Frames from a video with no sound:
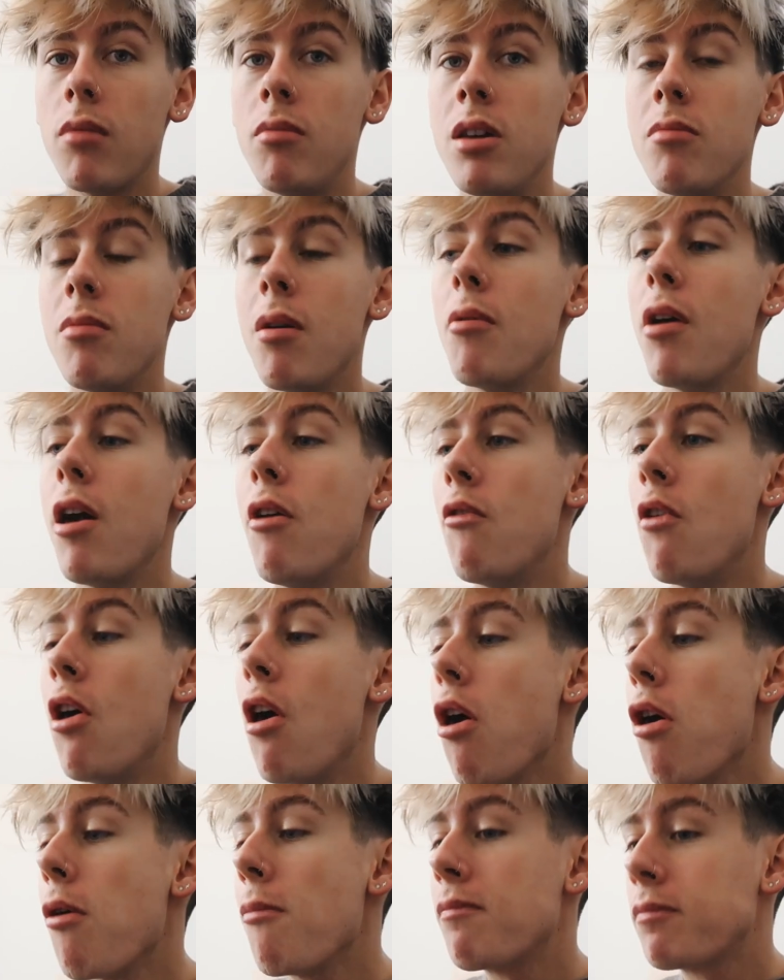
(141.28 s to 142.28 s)
I'm eating my
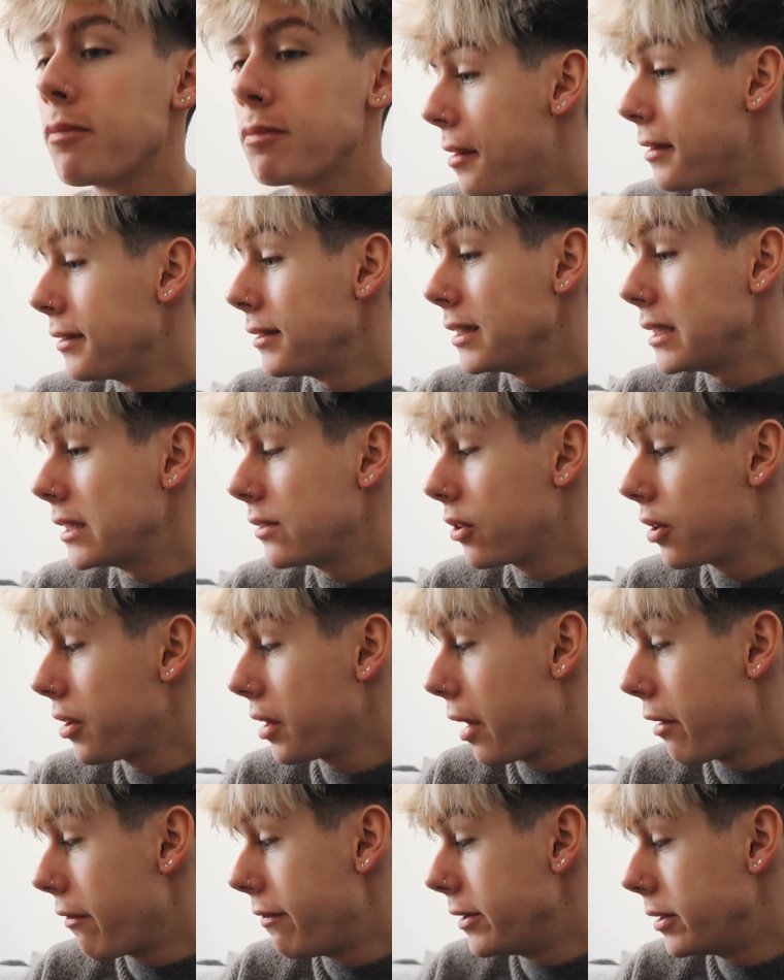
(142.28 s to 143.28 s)
breakfast. And then I've got to
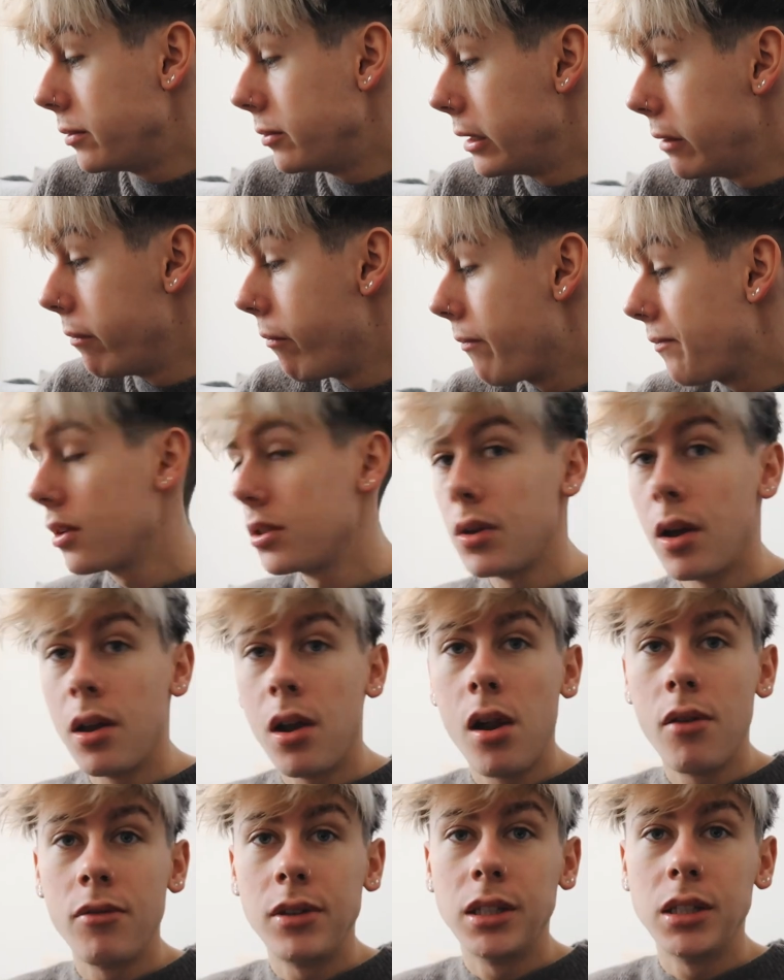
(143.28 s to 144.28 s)
get filming, so I
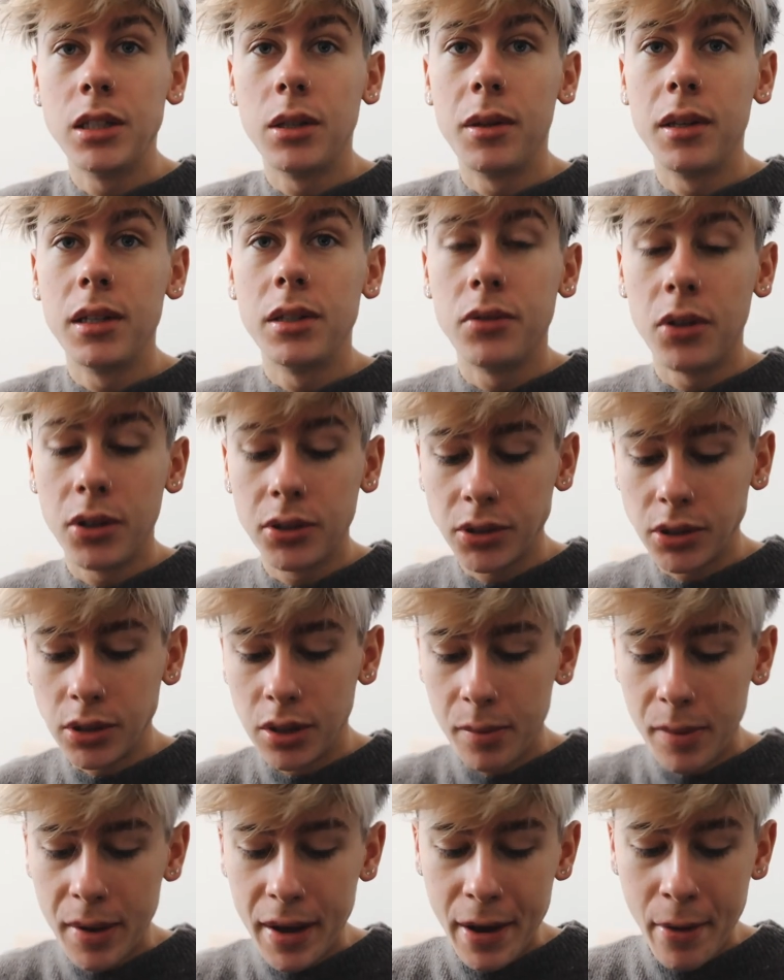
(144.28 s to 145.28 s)
don't really know what this vlog's
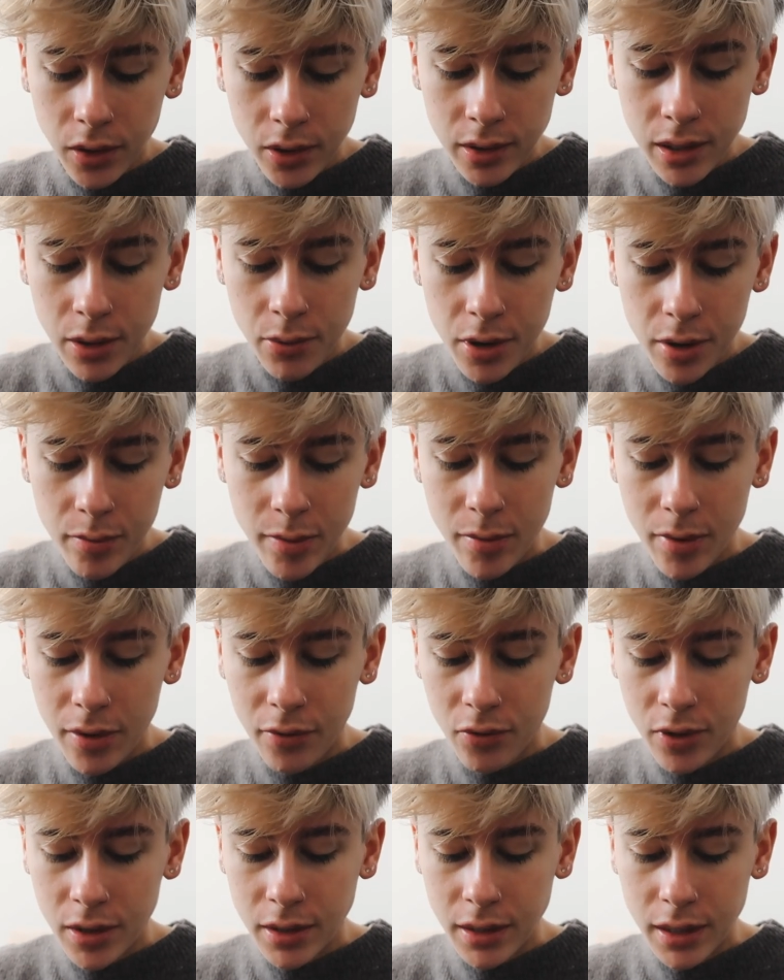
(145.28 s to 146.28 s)
going to be. Because I want to meet my
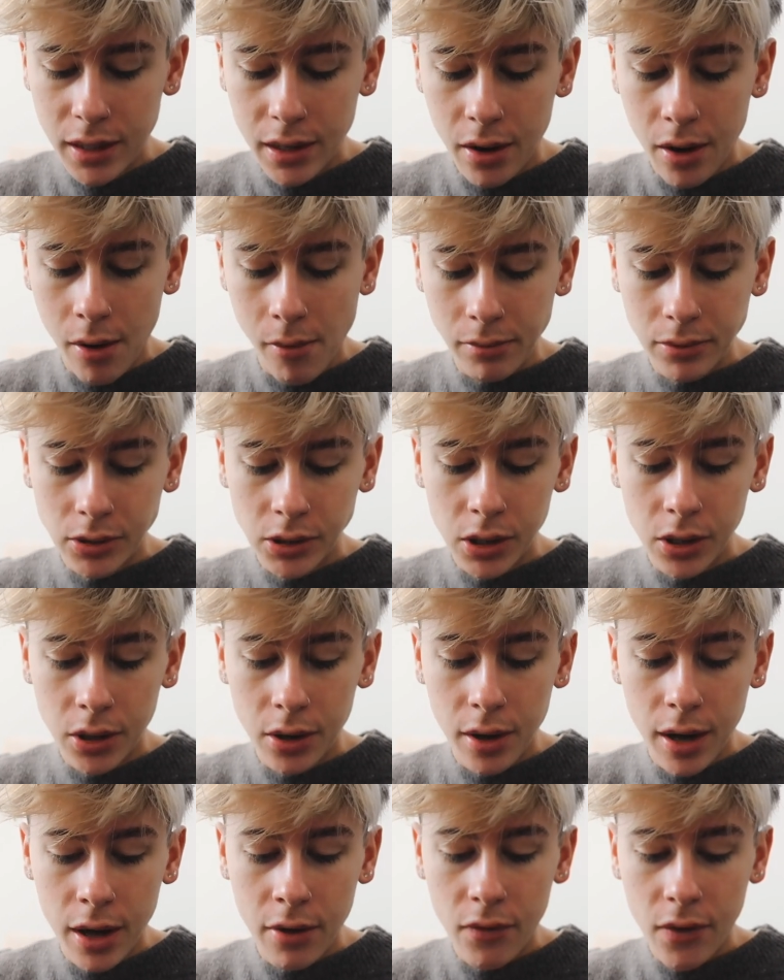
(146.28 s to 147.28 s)
friend later.
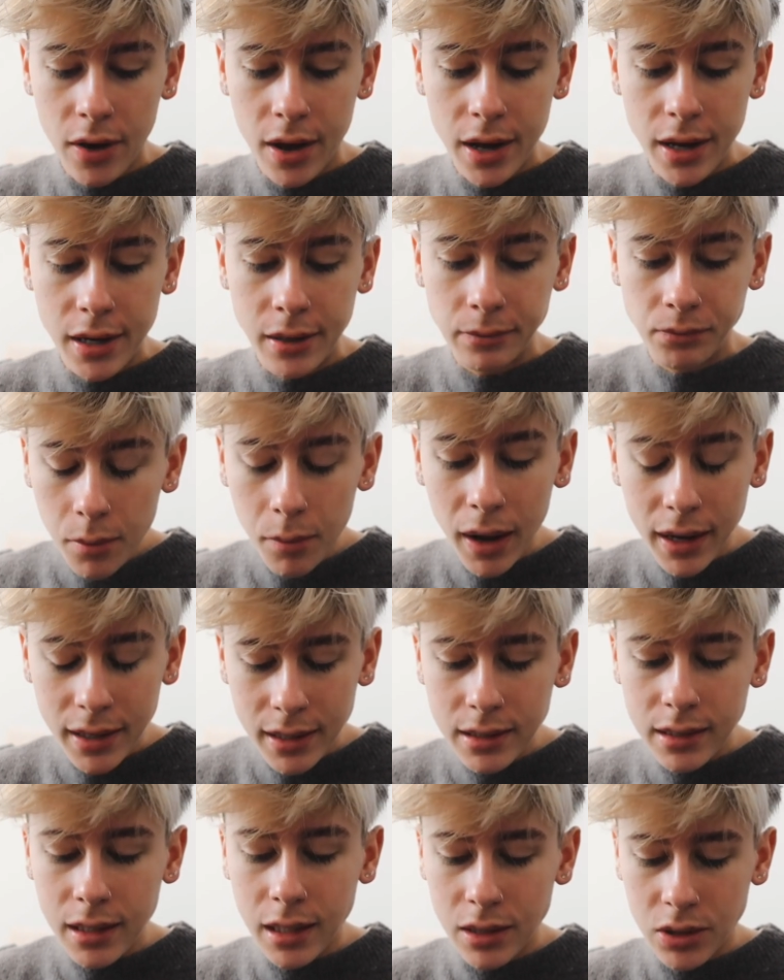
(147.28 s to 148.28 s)
So if I... But I
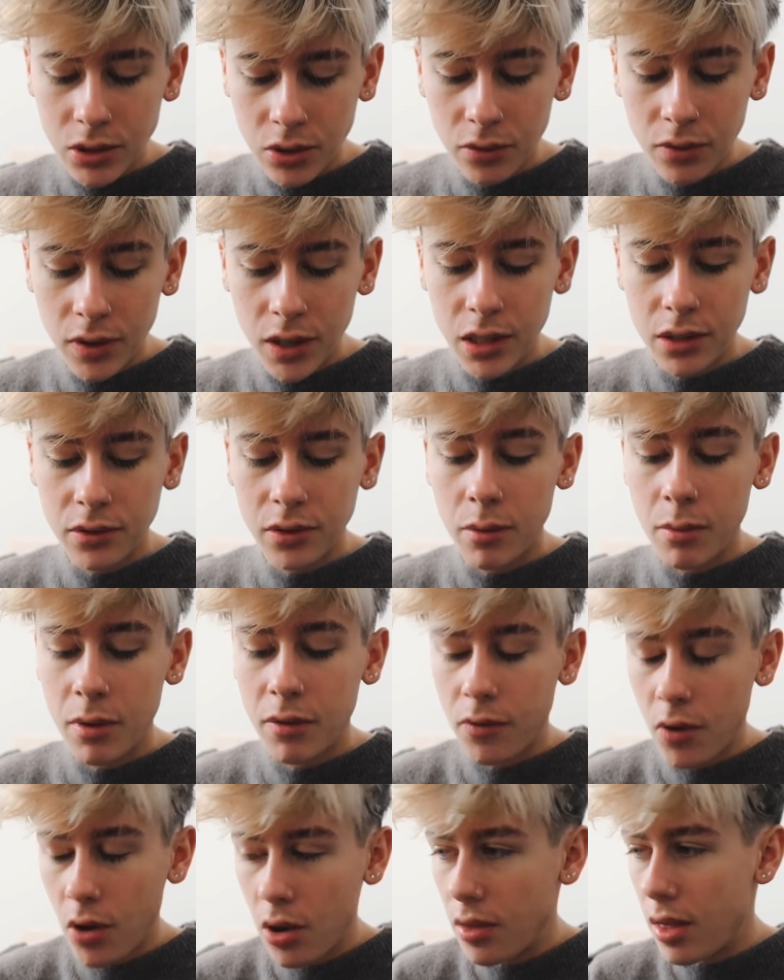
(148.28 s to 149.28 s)
need to get the two videos filmed
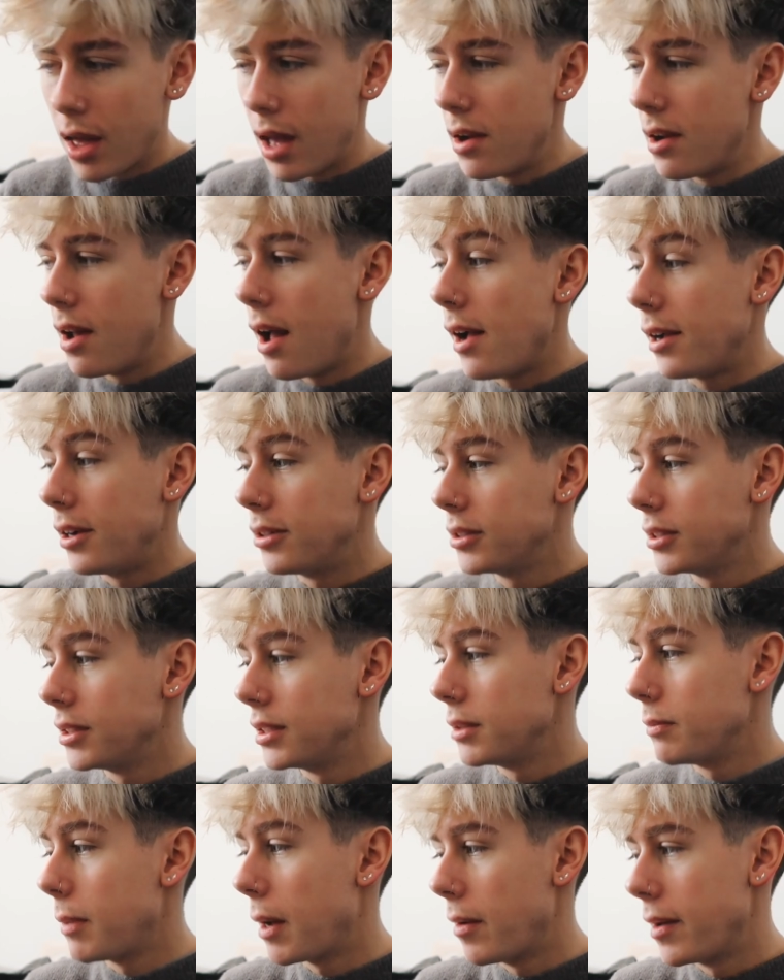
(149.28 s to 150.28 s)
before then. I also
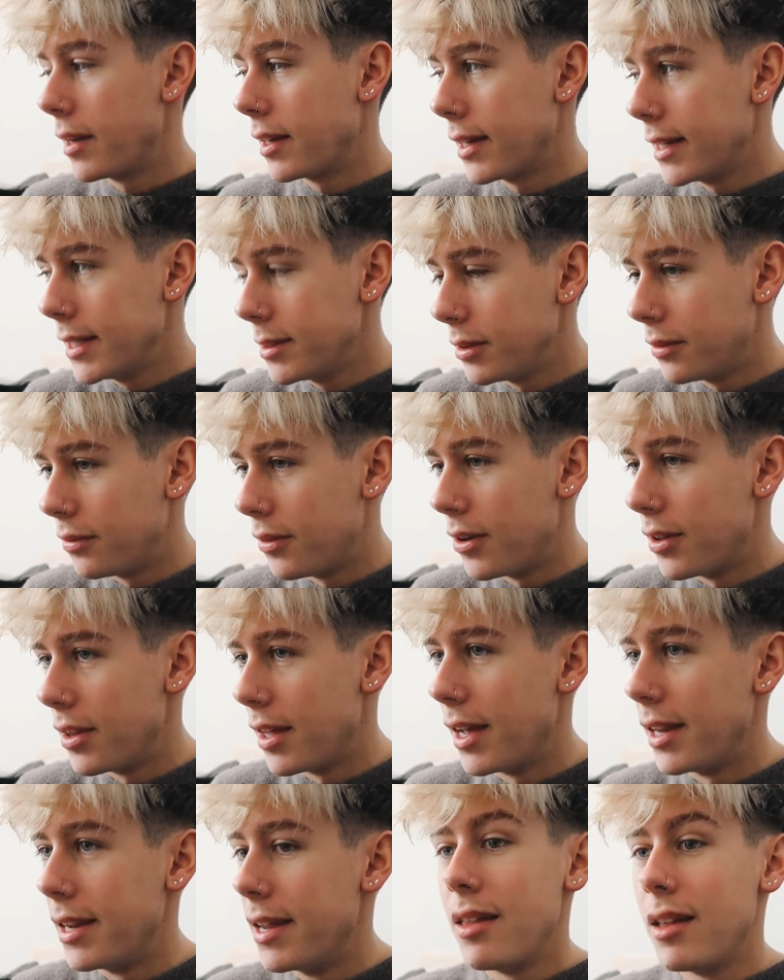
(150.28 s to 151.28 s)
need to pack my case before
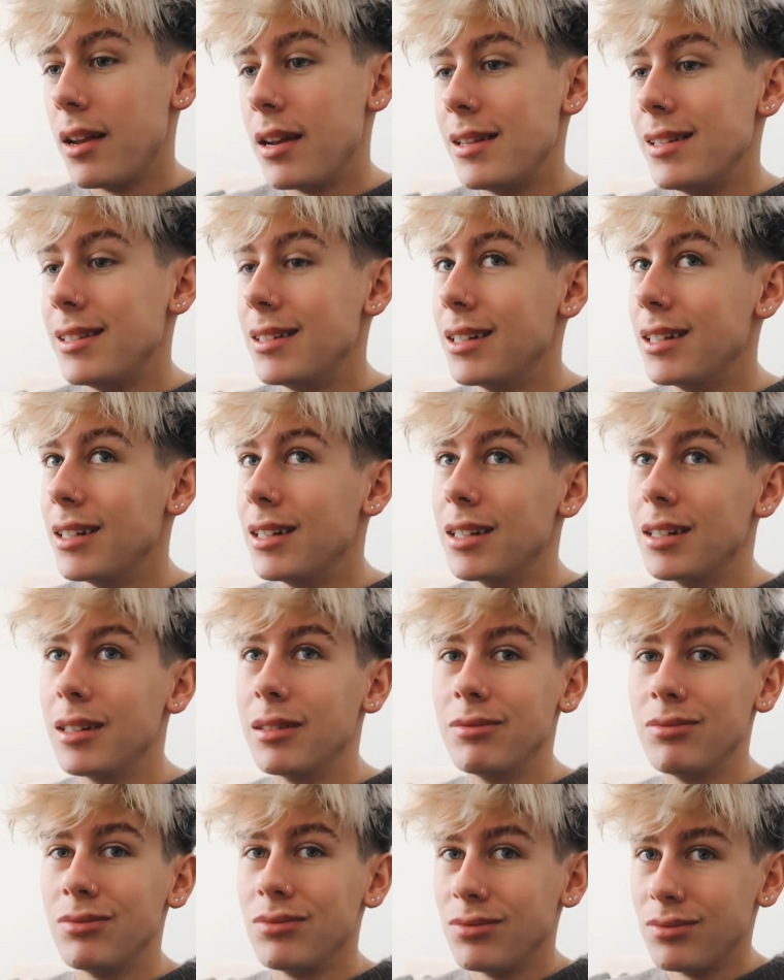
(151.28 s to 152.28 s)
then. And then I need to
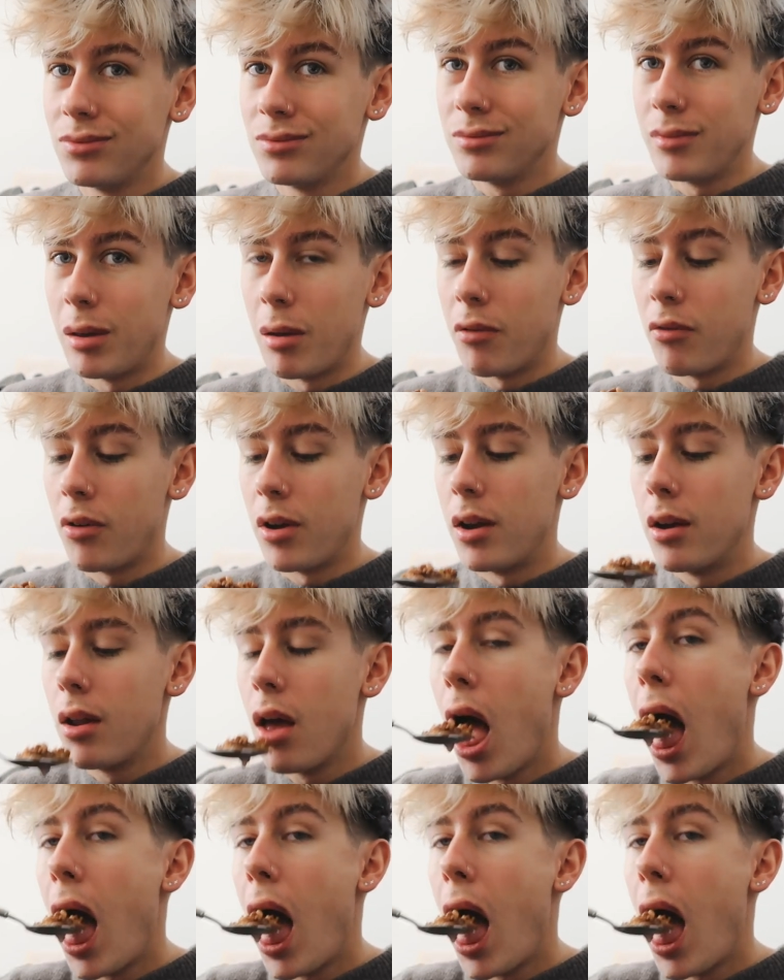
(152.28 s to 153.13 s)
meet a friend.